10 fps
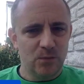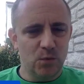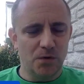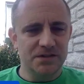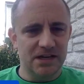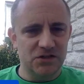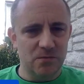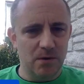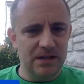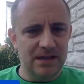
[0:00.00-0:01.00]
with all this
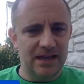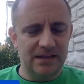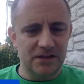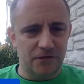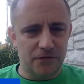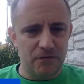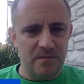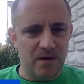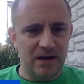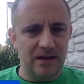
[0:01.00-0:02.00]
extra money that they get, this free
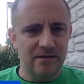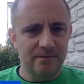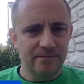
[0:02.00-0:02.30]
money.